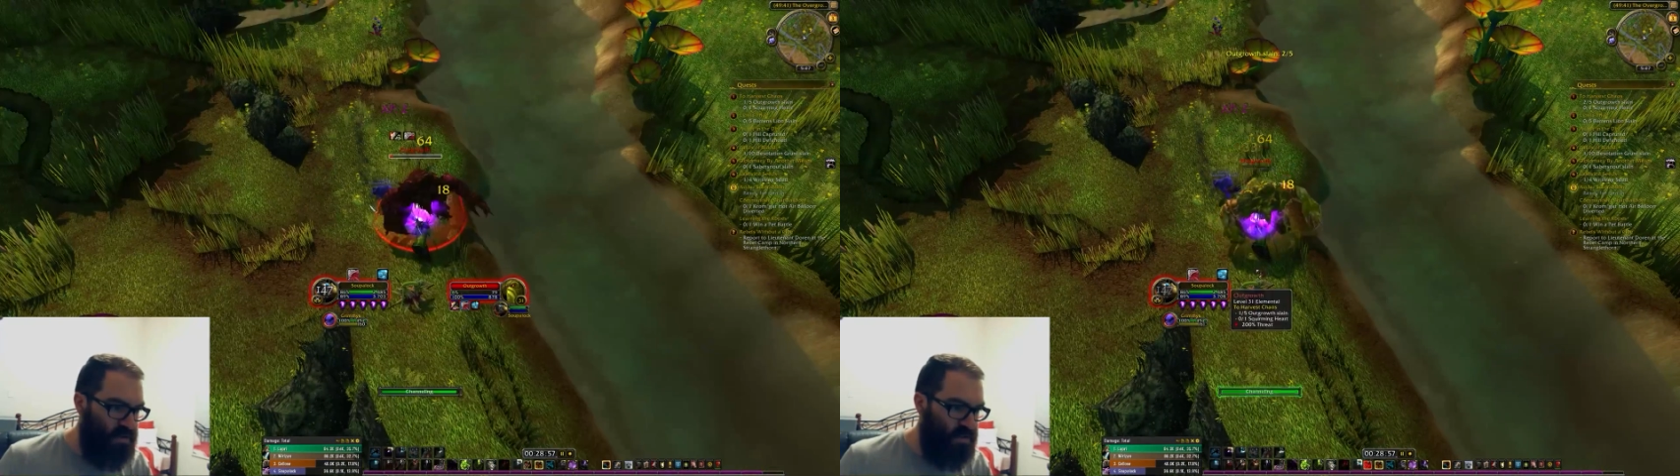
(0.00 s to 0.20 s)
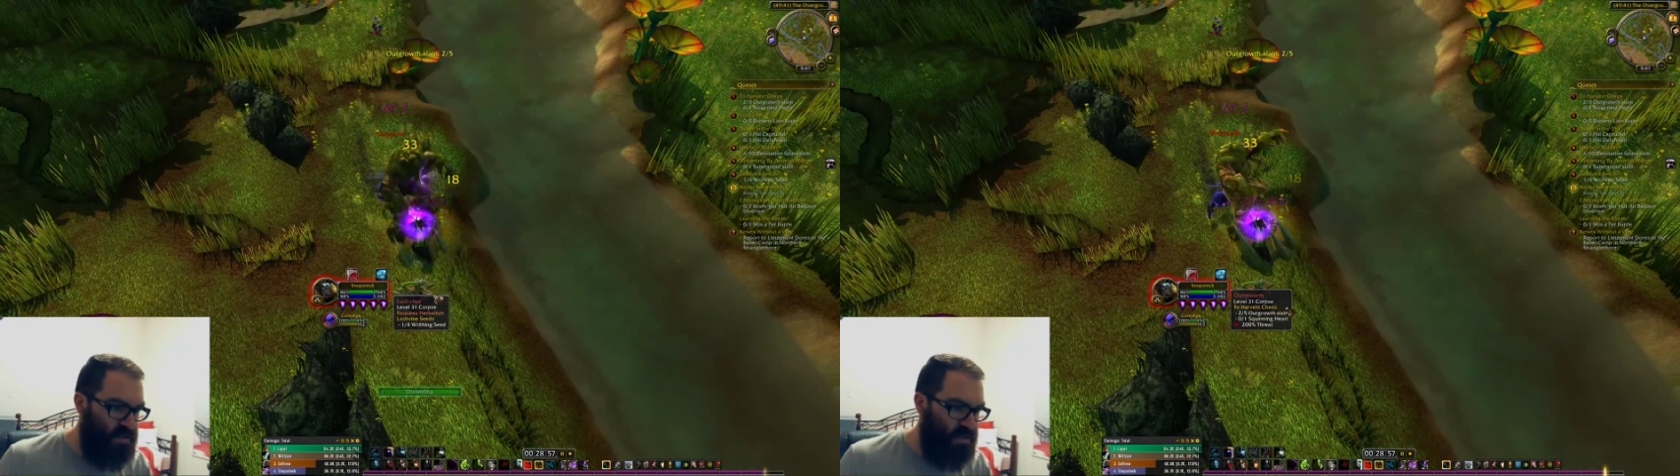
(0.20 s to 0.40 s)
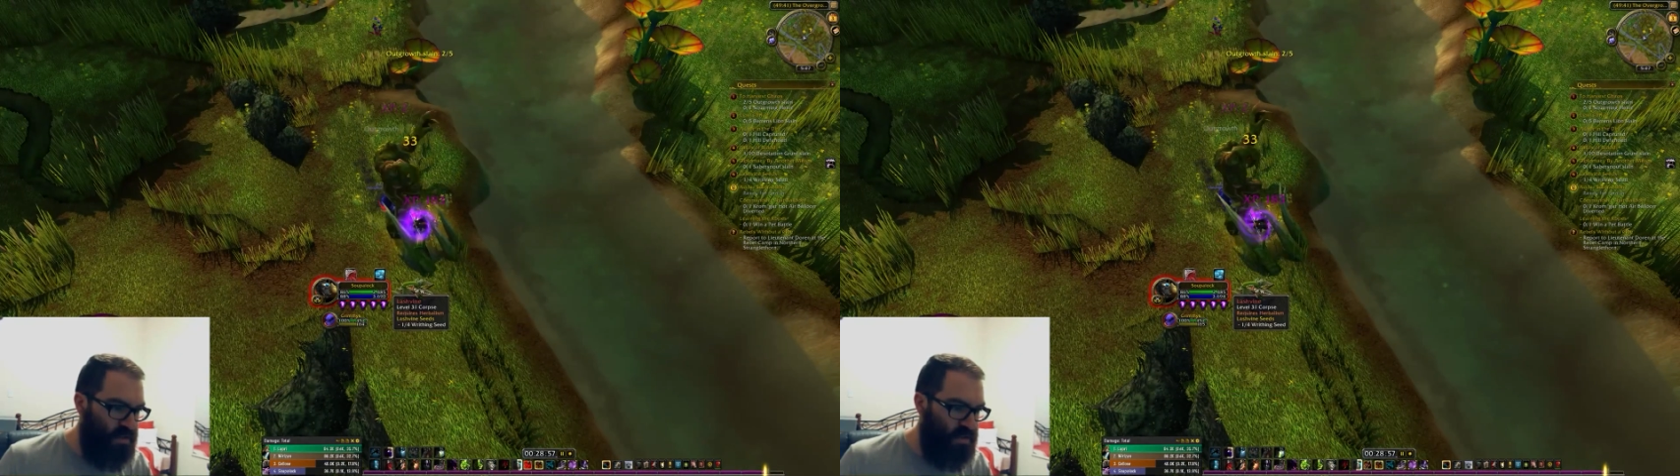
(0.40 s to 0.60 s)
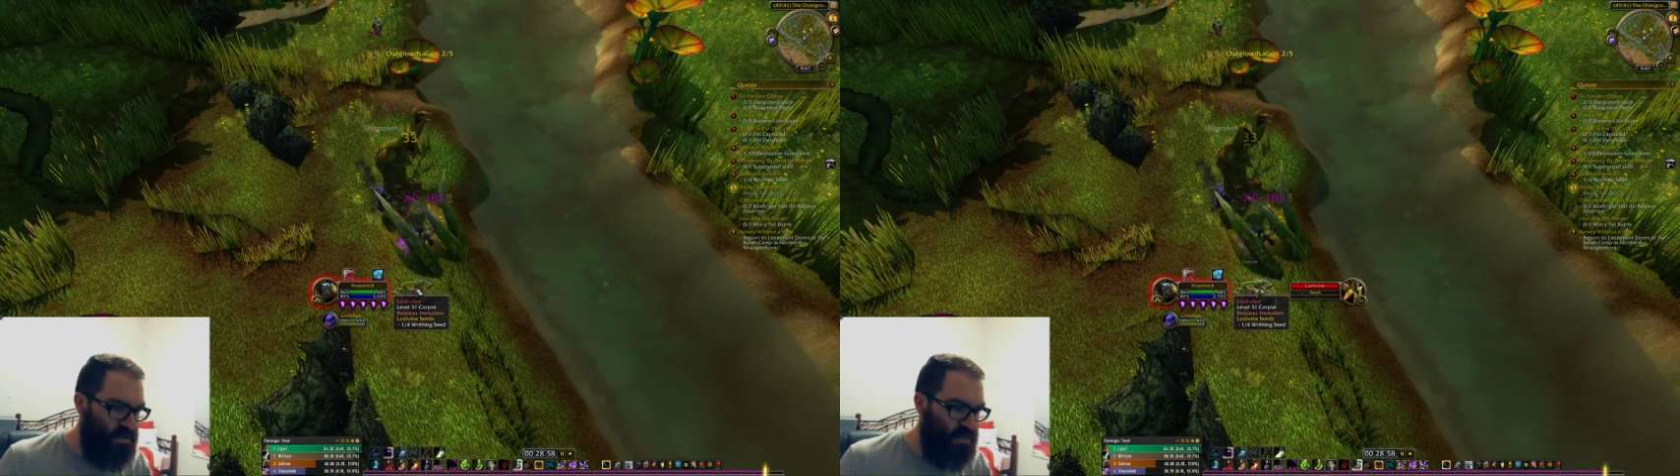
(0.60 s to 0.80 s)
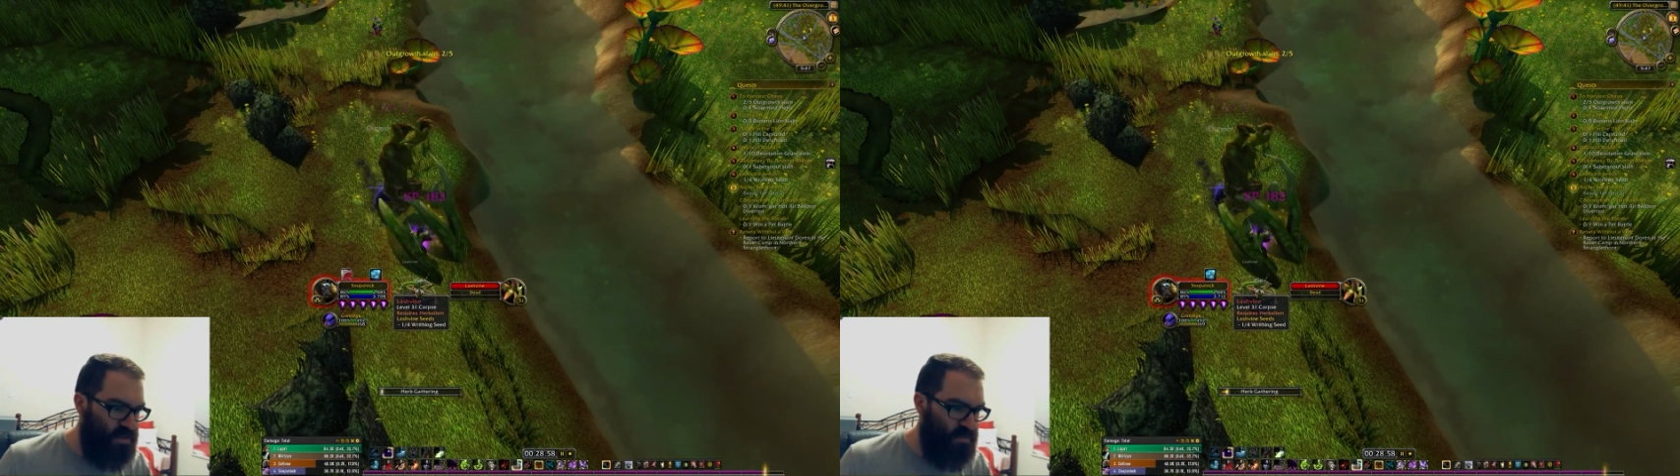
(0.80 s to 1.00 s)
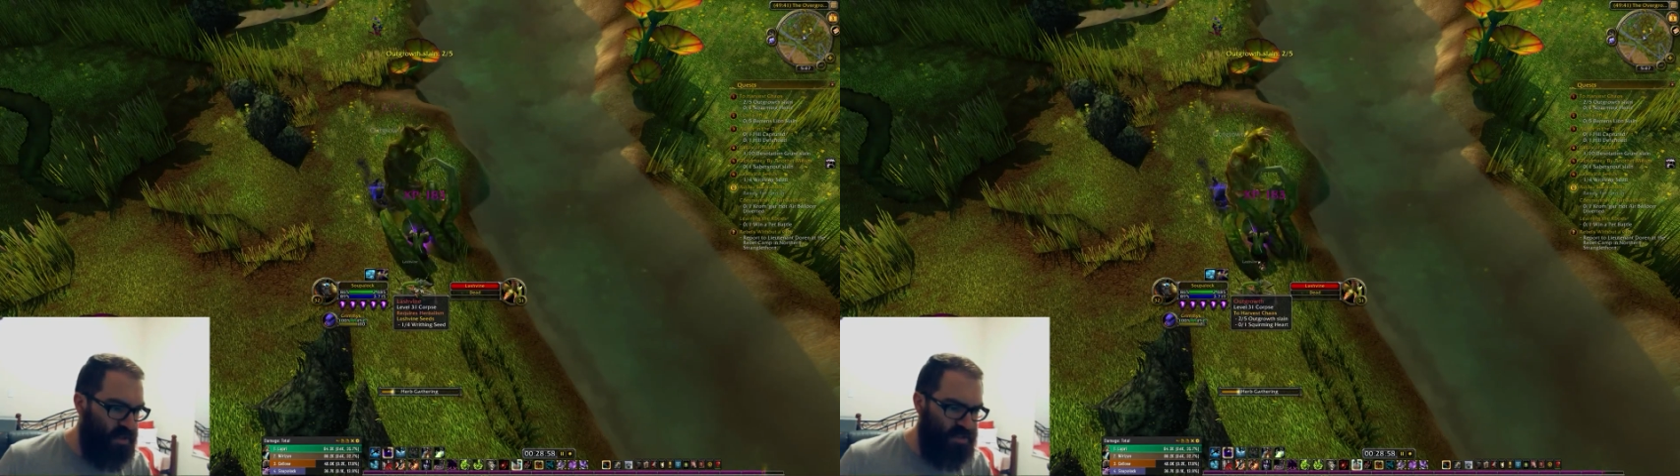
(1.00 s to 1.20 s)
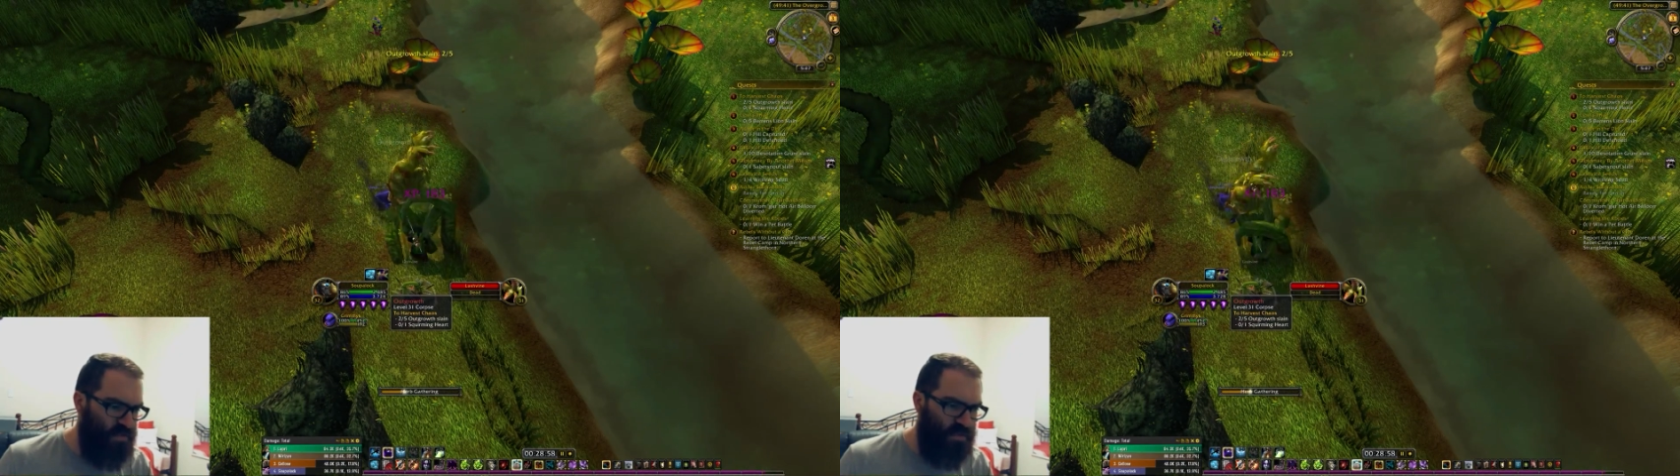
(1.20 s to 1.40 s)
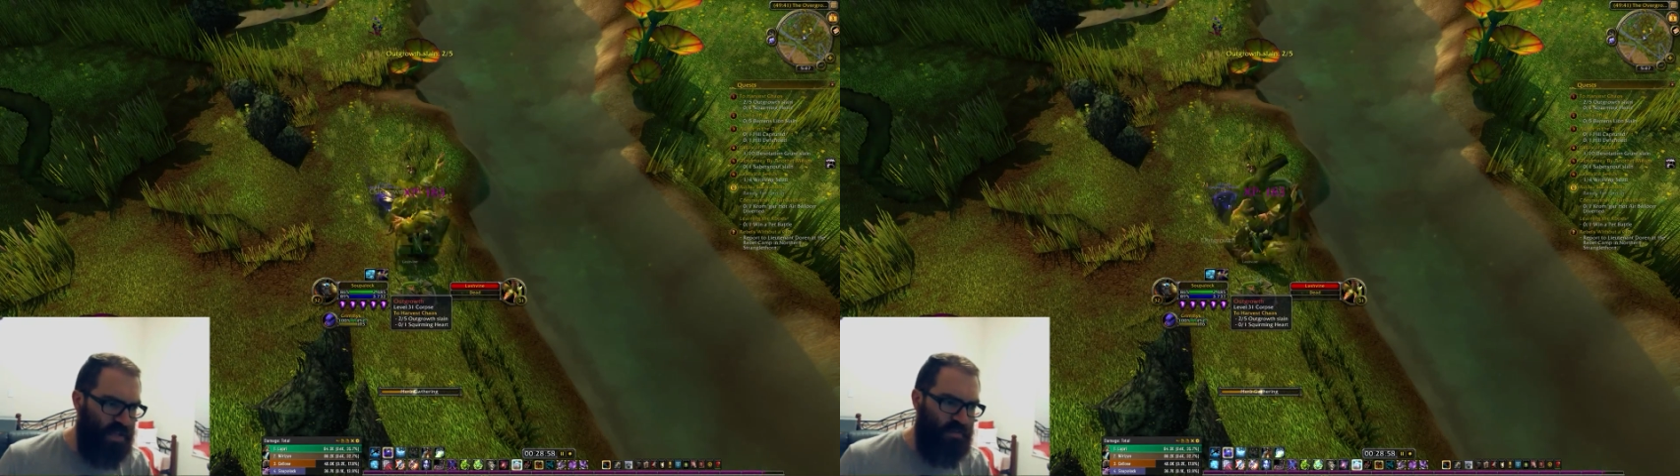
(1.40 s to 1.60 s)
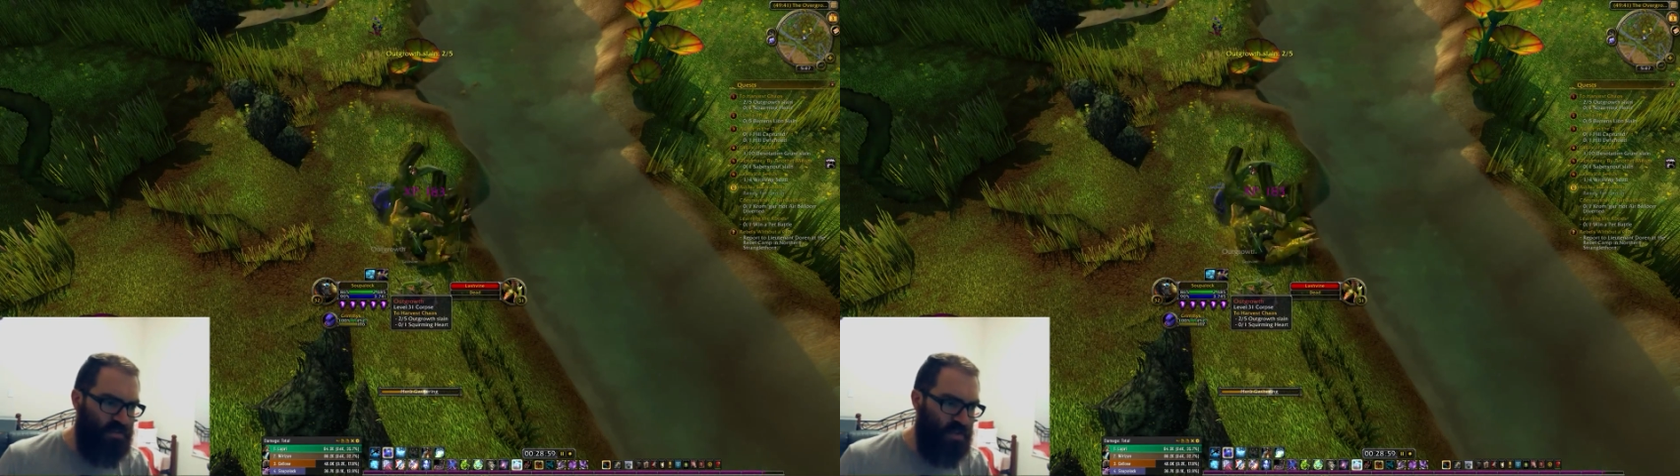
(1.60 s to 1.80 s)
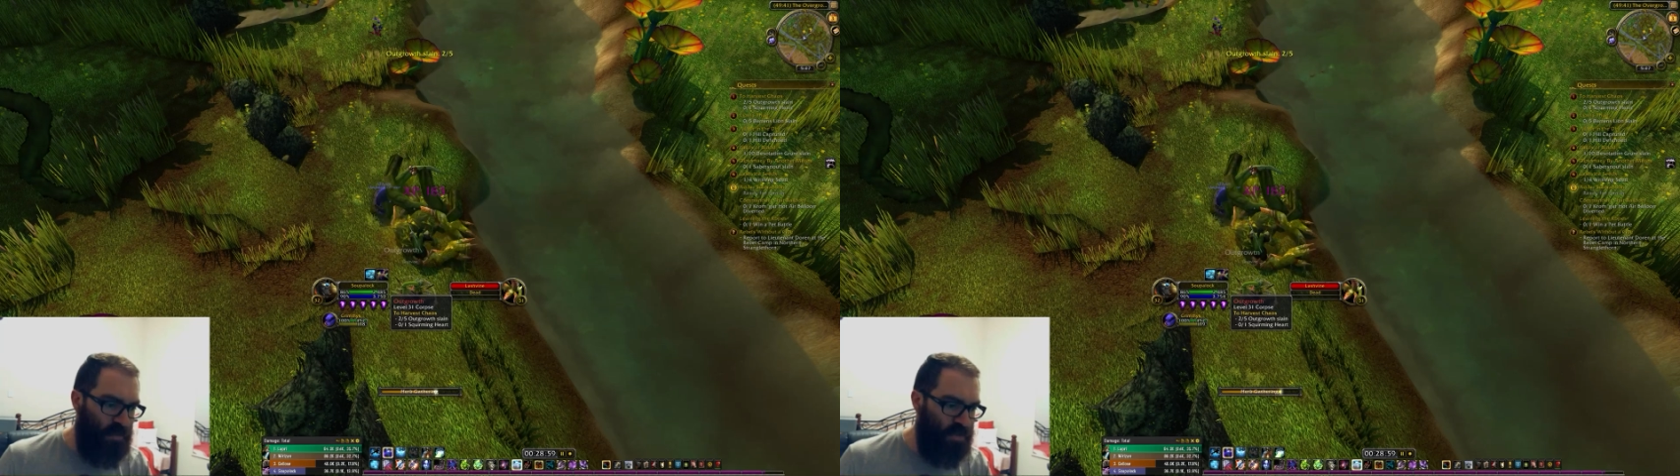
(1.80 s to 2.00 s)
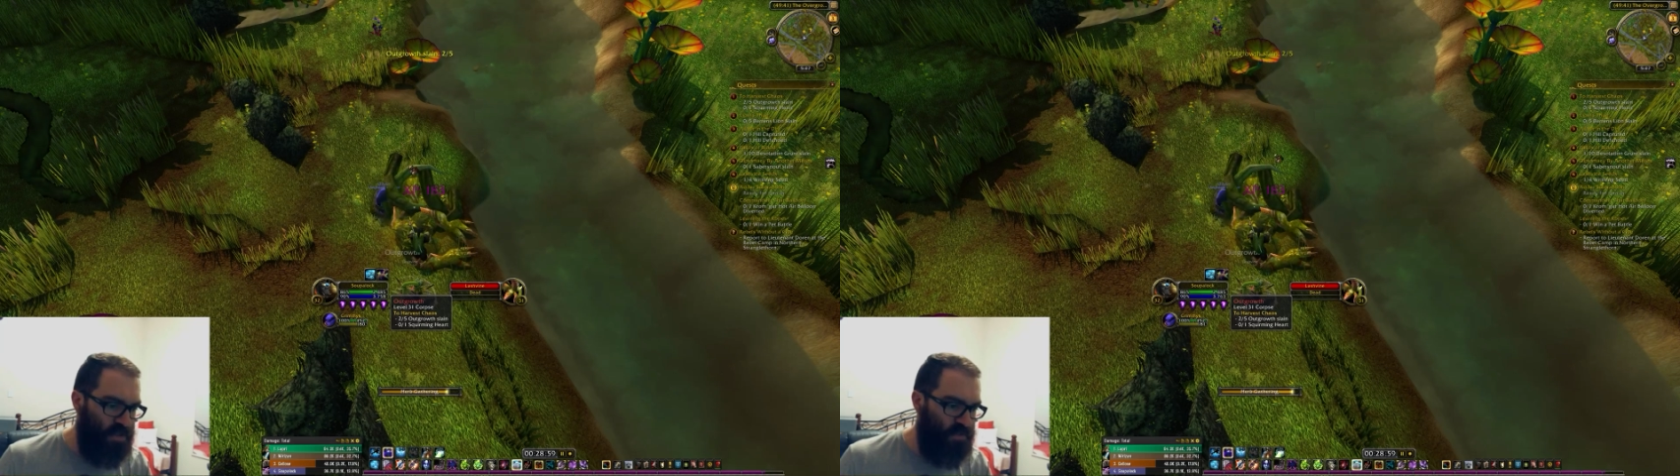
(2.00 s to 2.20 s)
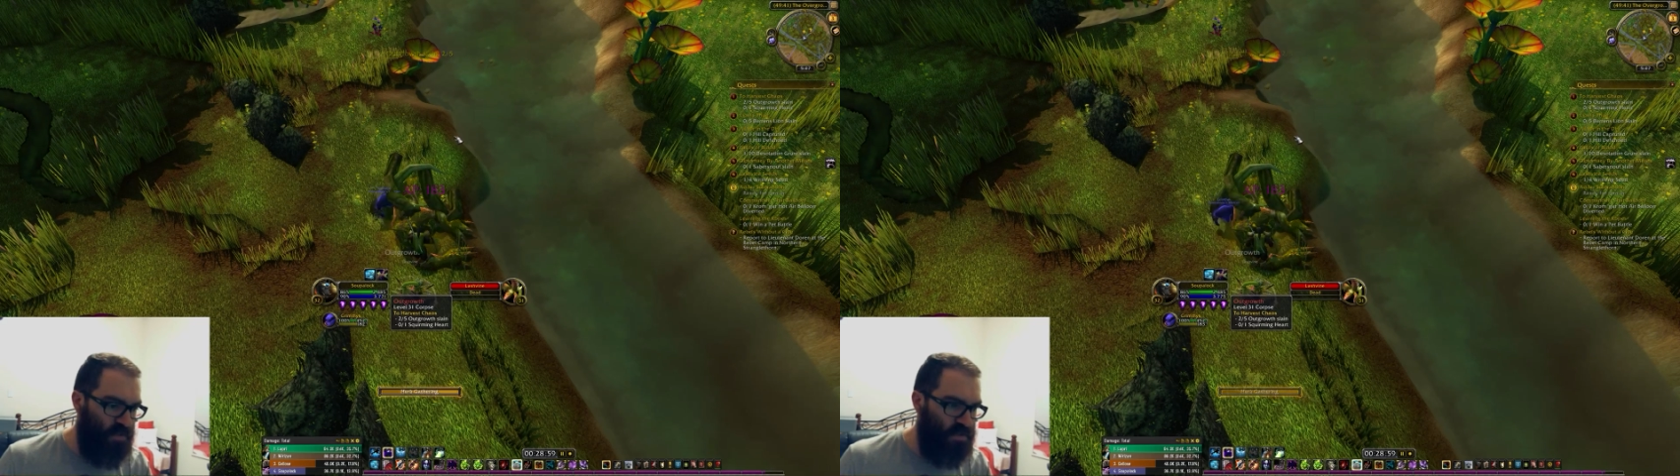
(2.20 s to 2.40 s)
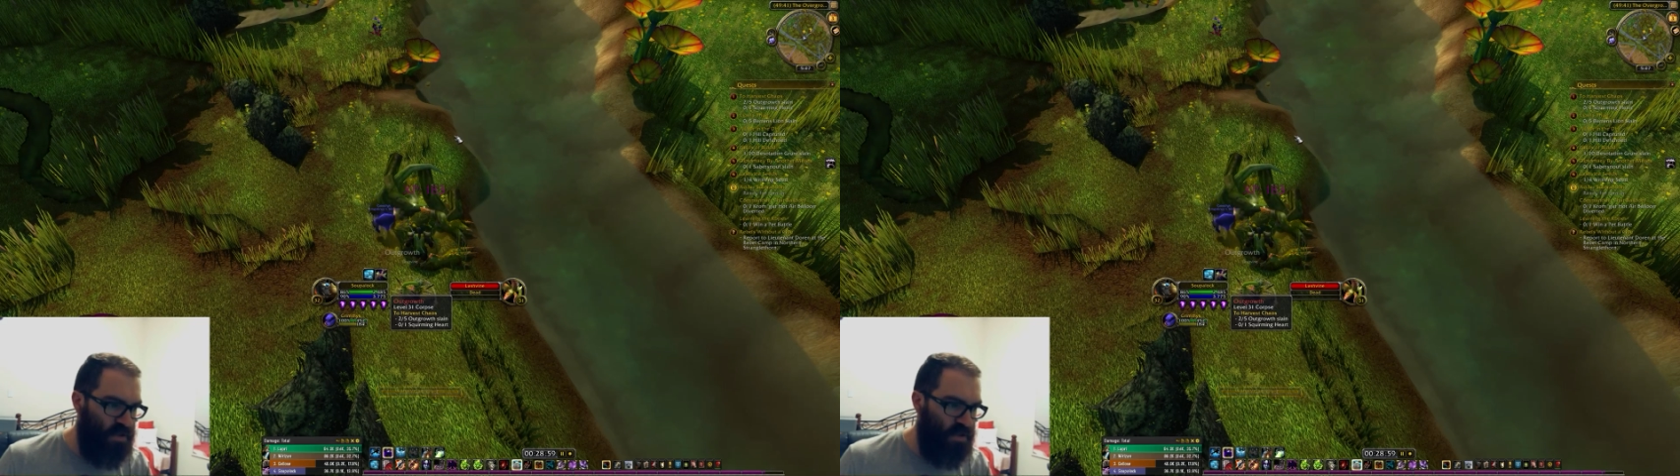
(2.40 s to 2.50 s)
things. But, like, so far they haven't dropped any as far as I know.